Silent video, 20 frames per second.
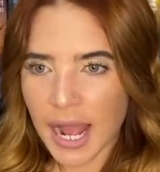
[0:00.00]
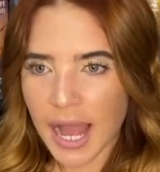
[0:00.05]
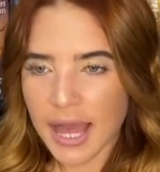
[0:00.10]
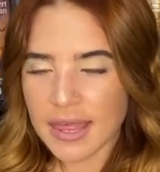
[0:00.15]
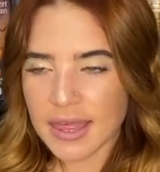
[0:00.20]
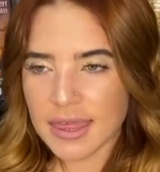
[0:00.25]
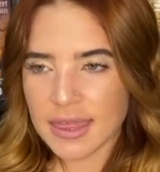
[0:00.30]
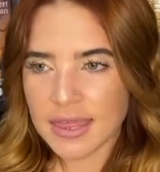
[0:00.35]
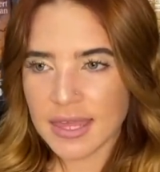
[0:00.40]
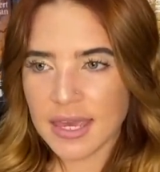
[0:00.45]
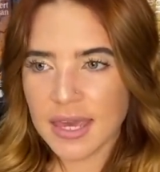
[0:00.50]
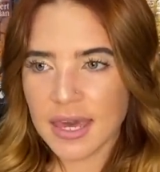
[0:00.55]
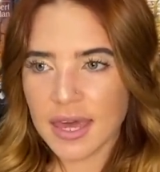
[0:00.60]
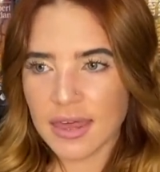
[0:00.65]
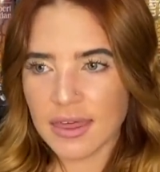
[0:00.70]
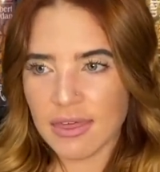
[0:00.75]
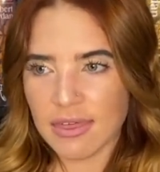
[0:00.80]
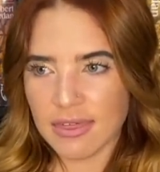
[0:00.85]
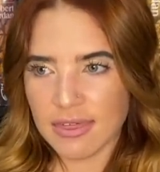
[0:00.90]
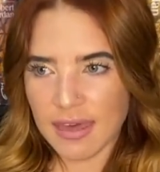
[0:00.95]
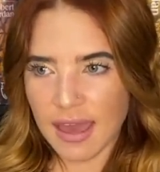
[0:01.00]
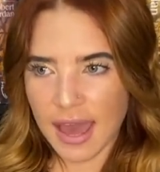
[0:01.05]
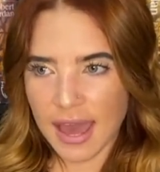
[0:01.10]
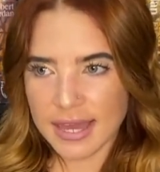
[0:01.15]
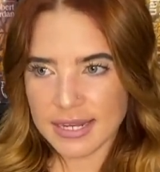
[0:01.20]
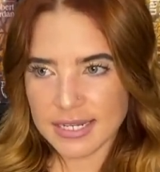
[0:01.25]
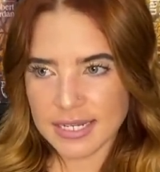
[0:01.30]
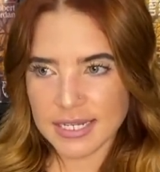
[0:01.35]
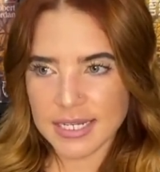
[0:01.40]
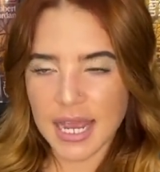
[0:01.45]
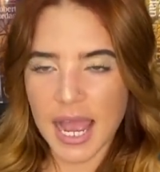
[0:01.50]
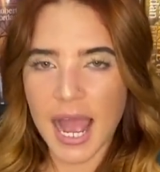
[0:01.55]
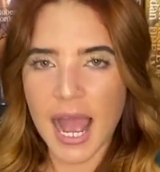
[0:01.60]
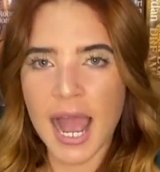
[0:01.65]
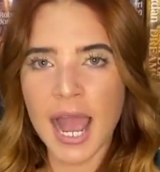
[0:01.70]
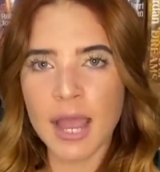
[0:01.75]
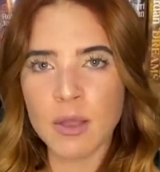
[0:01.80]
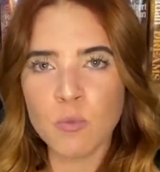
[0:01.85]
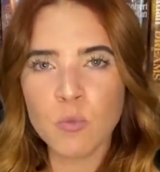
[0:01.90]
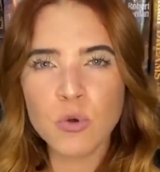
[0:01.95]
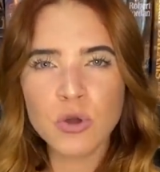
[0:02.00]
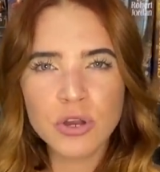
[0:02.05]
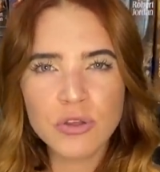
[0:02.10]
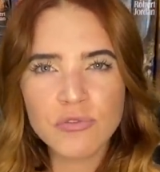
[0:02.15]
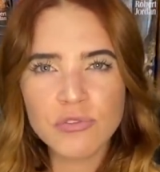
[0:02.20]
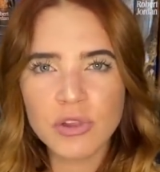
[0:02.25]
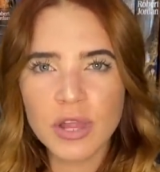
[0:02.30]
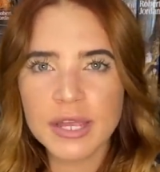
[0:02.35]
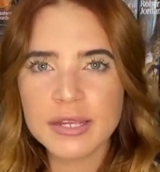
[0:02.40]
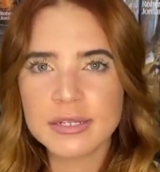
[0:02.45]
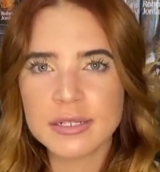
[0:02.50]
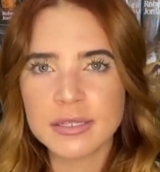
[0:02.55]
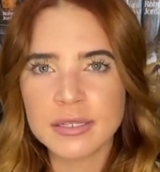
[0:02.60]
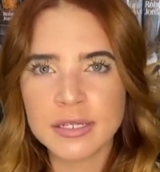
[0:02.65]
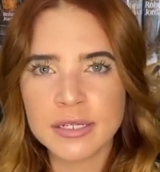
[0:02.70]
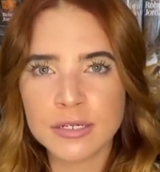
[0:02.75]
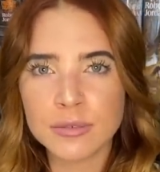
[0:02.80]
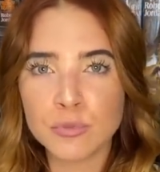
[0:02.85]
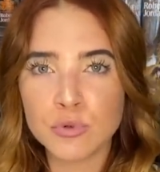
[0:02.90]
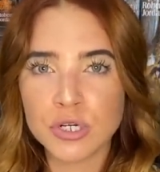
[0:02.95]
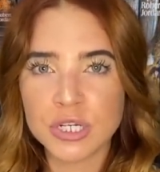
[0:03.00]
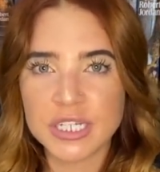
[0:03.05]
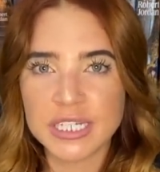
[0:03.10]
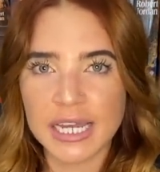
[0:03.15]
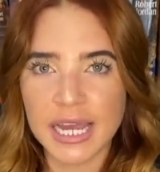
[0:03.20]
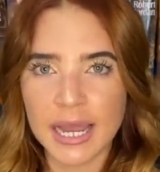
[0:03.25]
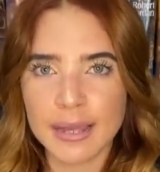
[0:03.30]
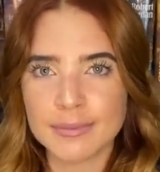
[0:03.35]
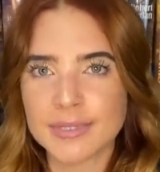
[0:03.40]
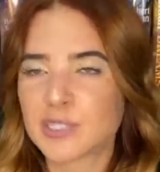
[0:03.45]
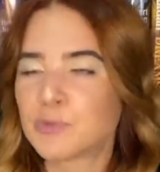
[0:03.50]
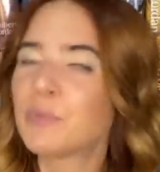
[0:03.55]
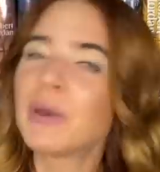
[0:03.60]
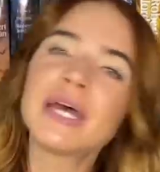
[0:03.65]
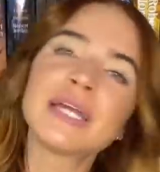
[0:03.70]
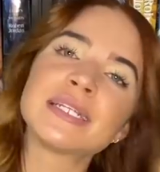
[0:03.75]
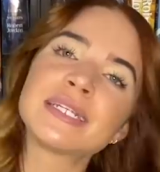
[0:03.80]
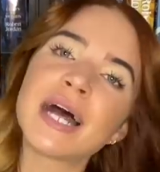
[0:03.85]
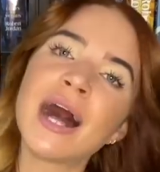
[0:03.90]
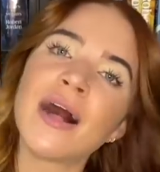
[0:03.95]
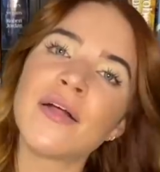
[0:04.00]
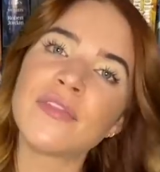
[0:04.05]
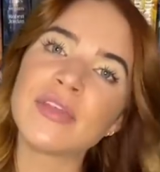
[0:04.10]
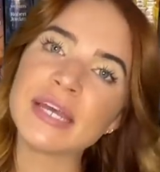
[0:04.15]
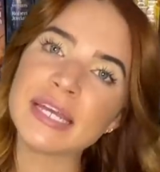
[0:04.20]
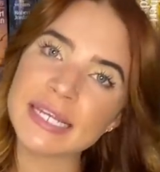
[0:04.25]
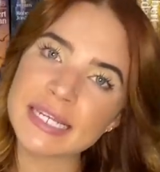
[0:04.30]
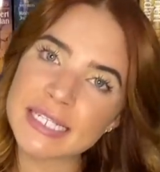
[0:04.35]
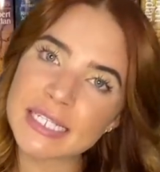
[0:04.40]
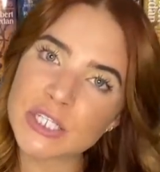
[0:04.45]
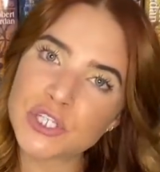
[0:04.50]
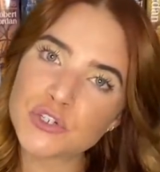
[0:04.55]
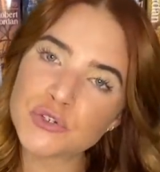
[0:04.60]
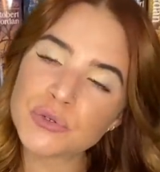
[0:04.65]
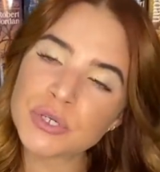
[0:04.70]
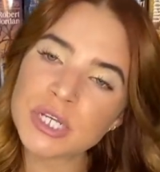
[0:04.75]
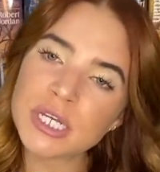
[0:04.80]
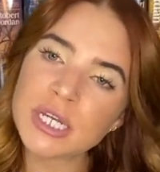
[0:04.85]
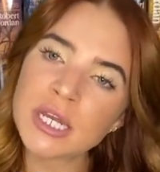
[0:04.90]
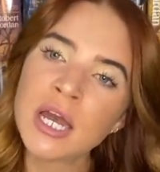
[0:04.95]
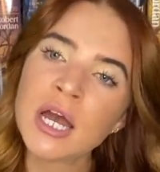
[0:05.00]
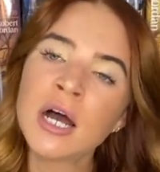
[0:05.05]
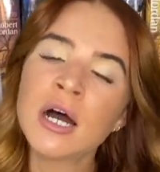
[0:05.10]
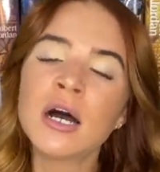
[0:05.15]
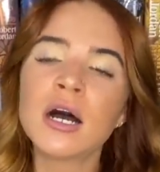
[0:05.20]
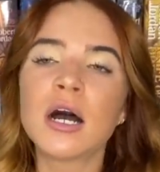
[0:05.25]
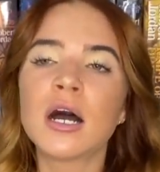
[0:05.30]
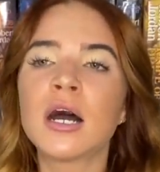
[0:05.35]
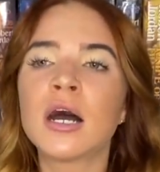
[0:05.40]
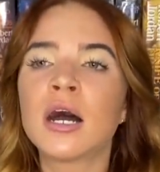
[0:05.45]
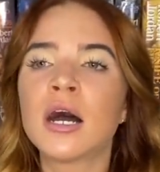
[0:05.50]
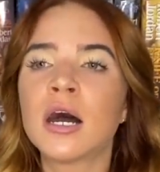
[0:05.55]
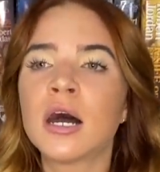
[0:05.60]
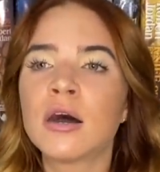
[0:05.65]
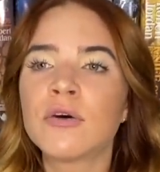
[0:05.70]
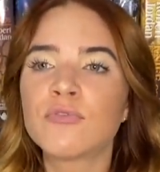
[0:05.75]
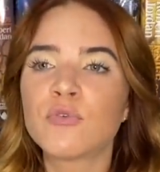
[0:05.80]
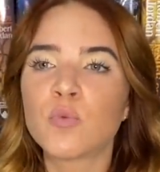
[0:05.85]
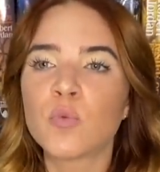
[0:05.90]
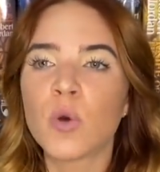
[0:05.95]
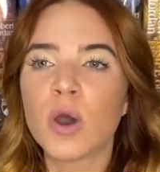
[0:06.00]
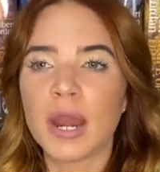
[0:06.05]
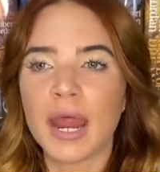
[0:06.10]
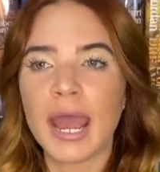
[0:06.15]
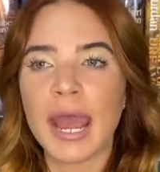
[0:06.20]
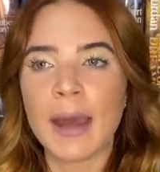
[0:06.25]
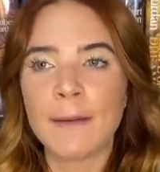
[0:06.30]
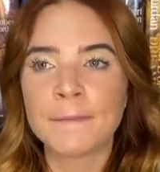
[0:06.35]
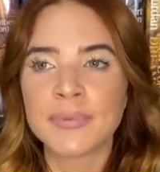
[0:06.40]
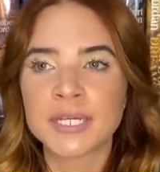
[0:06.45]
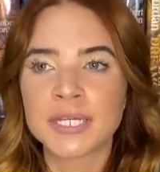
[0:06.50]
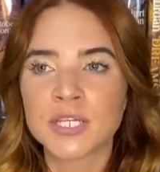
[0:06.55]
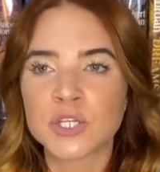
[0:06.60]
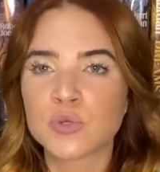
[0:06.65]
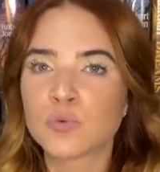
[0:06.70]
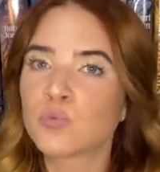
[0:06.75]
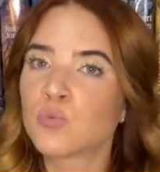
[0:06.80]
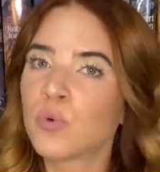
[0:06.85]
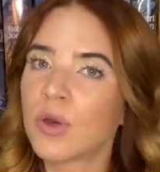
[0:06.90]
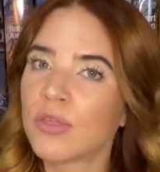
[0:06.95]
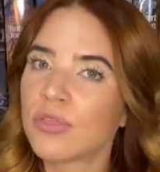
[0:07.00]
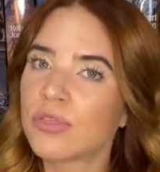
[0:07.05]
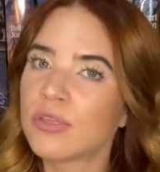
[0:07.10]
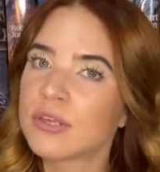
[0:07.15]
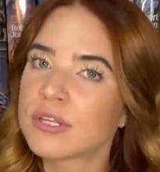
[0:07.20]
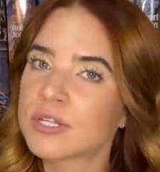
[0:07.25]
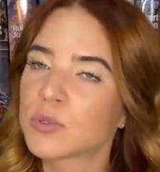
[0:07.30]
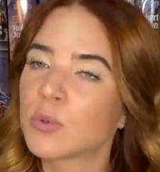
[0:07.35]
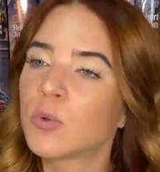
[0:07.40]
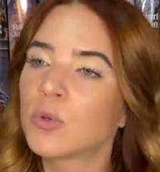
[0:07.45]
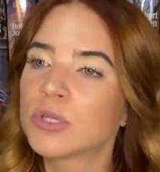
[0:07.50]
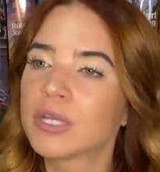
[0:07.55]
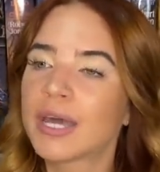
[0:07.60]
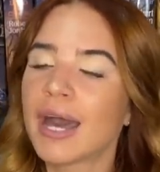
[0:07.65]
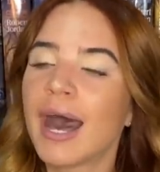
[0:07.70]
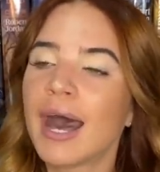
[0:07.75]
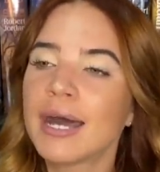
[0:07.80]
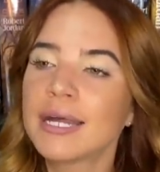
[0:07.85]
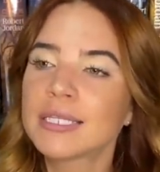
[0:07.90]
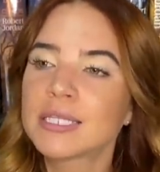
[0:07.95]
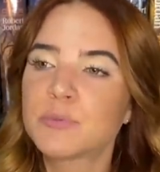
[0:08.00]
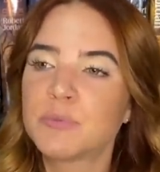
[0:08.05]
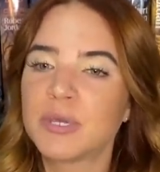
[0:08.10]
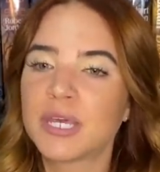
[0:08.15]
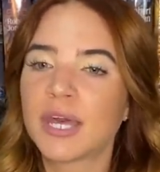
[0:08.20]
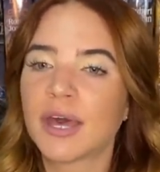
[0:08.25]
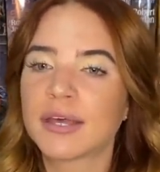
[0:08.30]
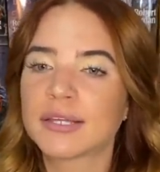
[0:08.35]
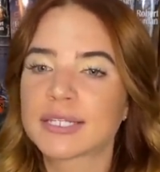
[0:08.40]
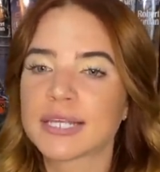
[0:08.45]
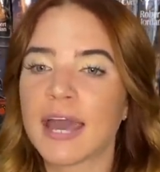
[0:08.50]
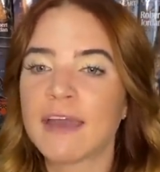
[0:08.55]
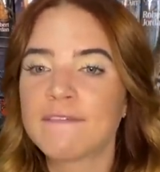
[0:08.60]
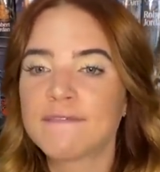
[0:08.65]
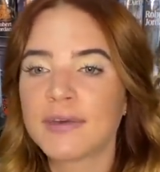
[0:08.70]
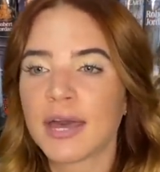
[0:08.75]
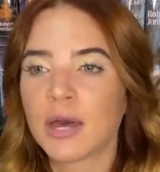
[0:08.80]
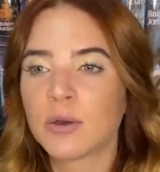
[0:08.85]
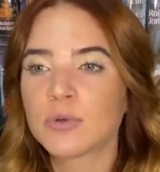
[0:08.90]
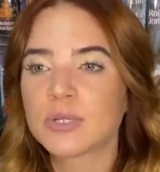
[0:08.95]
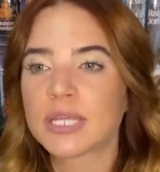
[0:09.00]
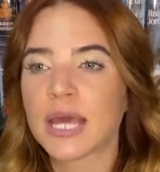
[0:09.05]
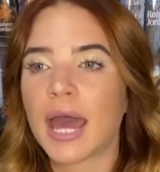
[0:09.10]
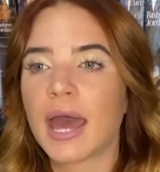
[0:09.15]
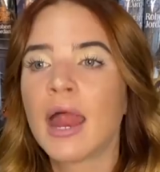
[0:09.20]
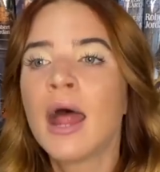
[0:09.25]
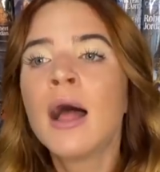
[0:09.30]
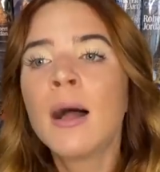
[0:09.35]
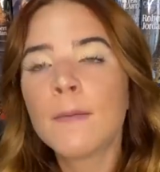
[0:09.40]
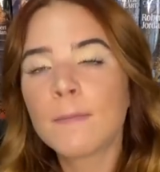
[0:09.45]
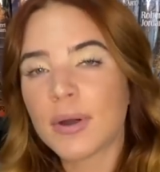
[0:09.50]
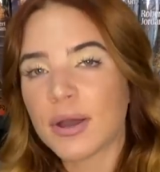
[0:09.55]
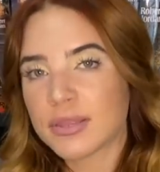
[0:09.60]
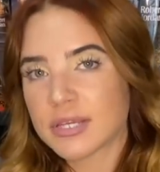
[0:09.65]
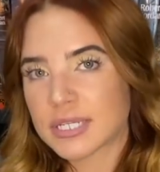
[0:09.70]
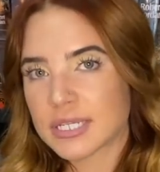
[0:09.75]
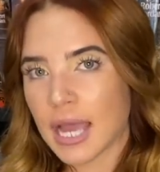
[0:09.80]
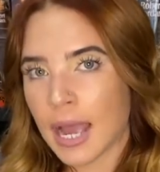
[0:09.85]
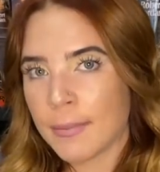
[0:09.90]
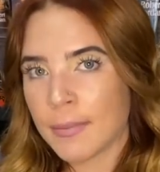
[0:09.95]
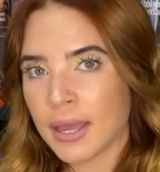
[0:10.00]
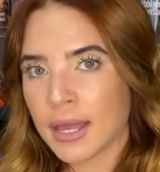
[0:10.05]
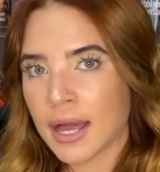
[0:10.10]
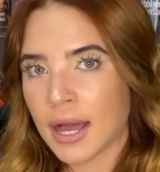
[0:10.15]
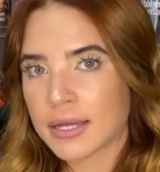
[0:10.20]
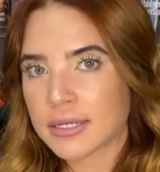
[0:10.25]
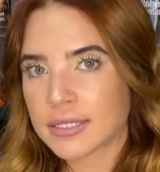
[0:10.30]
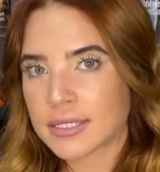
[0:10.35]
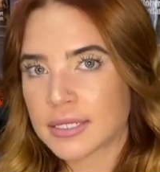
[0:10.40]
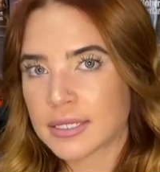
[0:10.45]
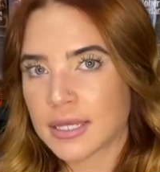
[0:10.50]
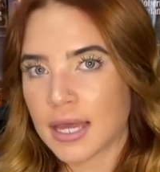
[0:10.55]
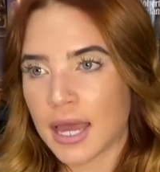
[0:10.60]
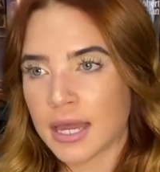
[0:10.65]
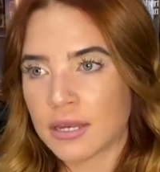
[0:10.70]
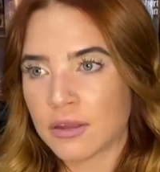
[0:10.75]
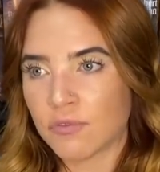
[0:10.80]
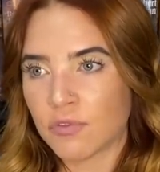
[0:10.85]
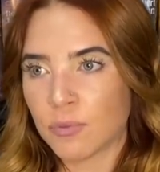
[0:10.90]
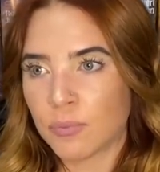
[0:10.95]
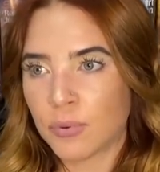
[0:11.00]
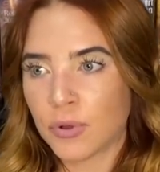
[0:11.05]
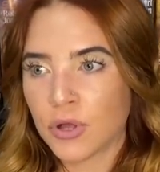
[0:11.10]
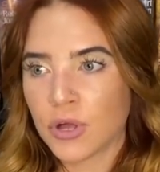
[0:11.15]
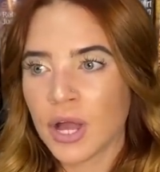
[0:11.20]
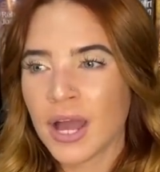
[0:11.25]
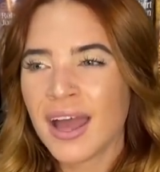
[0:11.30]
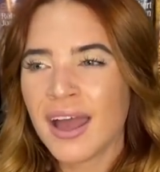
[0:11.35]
I think that I would have liked a little more time spent on the history of what happened with these old gods because I found that by the time I got to the end of the book,